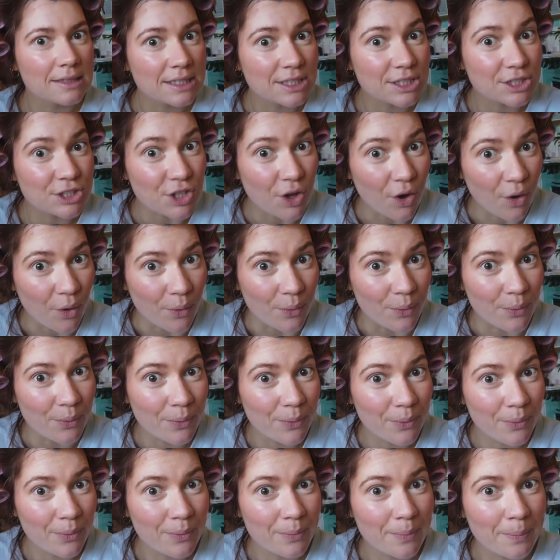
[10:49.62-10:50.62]
So
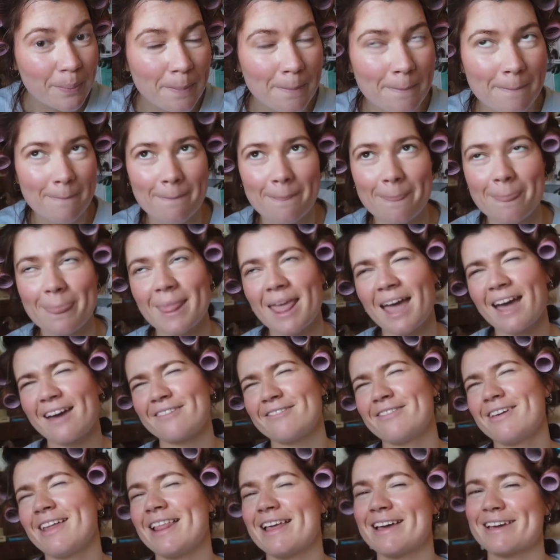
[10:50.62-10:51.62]

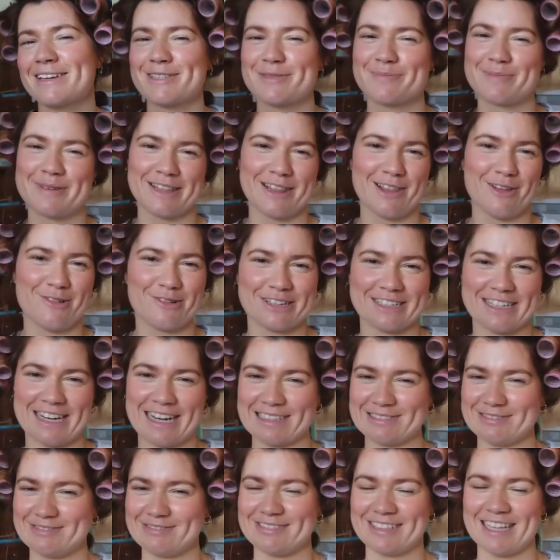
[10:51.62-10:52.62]
I feel like it's been long
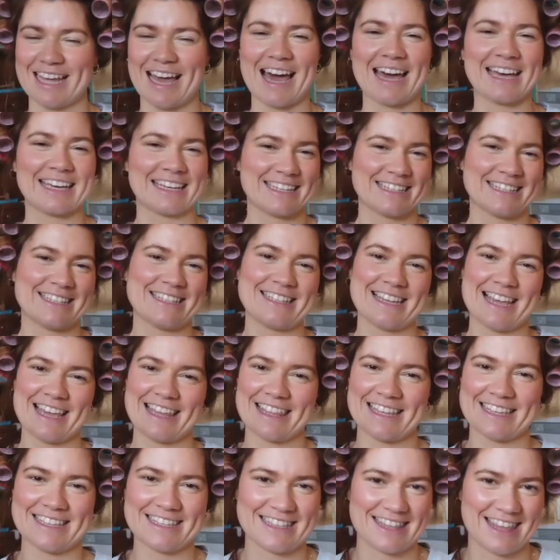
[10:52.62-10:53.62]
enough that I can
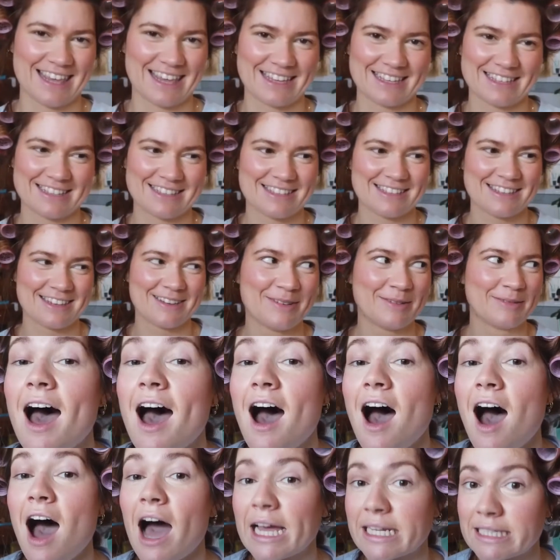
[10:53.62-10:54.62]
say these things.
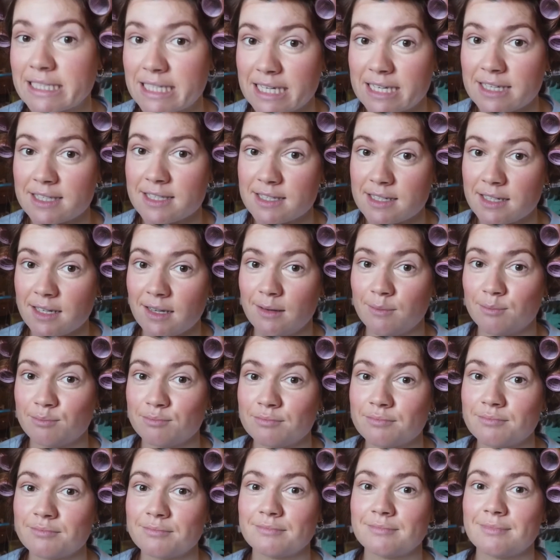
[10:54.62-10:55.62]
I texted him
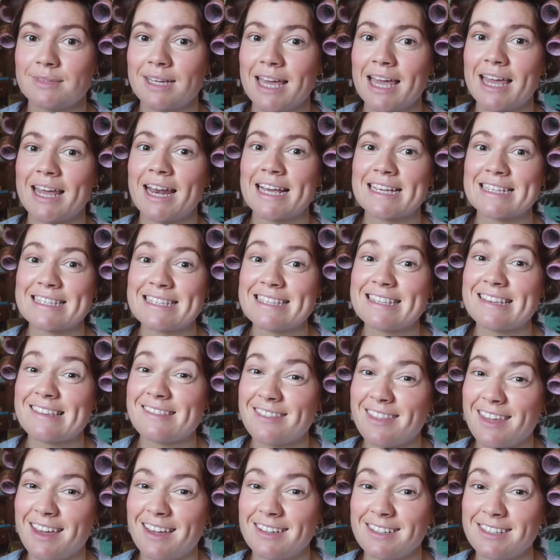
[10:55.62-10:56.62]
and I
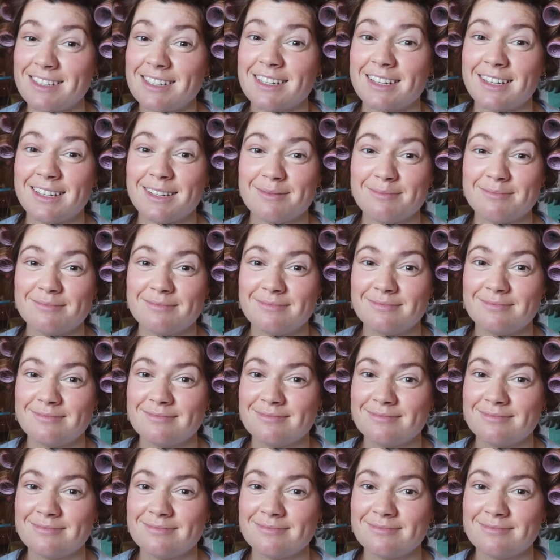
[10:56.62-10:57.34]
said that to him.